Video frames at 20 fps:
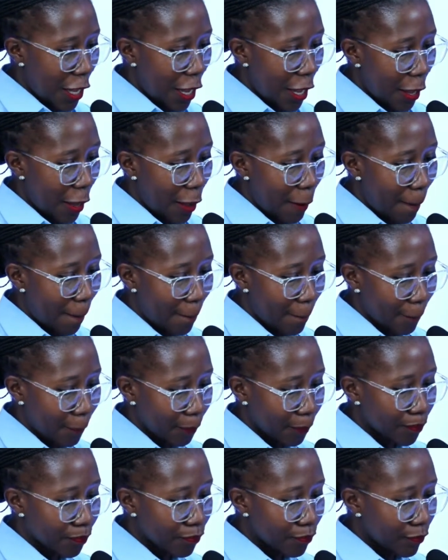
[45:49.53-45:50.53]
My
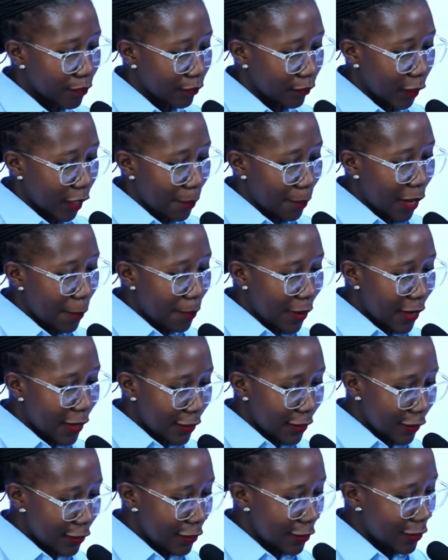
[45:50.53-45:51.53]

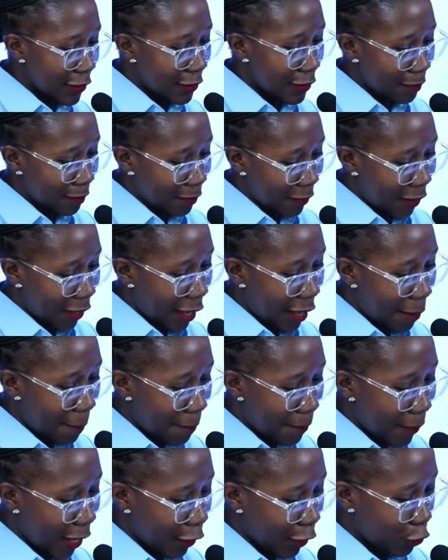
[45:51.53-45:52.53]
panelists,
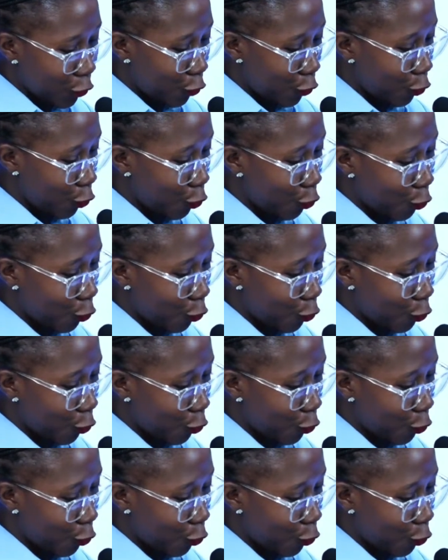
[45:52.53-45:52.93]
I'm back to